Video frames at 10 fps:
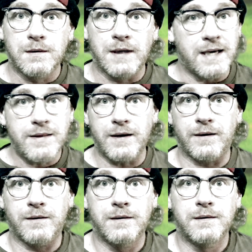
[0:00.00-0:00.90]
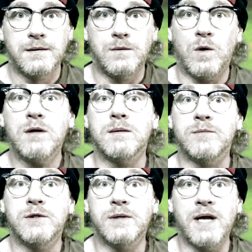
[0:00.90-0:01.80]
Hey there. Welcome
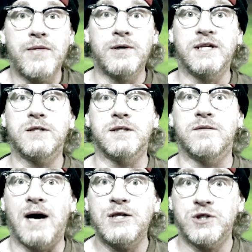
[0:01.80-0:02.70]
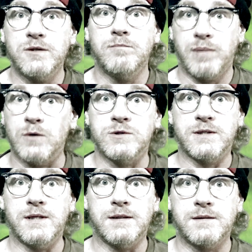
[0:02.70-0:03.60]
to another edition of I Shouldn't Post
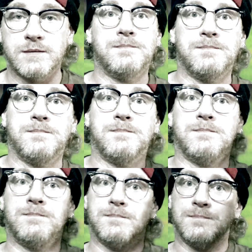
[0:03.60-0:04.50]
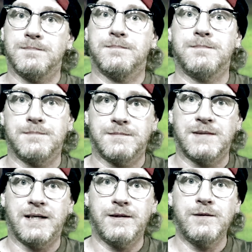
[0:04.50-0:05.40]
This.
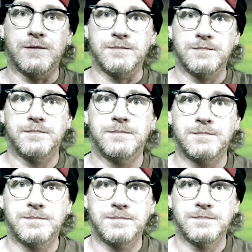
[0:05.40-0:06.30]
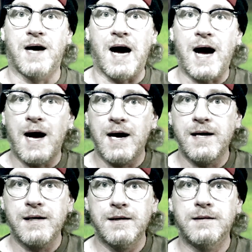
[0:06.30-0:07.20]
How you doing?
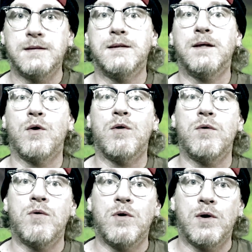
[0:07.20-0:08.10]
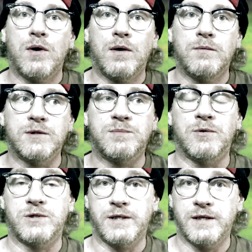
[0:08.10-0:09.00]
I was
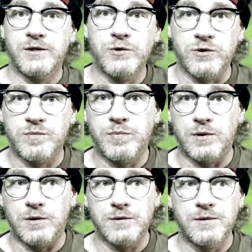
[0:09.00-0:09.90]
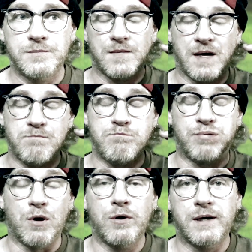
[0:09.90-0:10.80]
supposed to get a tooth pulled. I
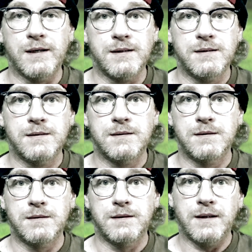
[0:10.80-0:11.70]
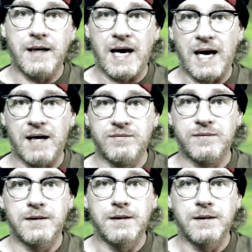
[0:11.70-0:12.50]
broke it in half.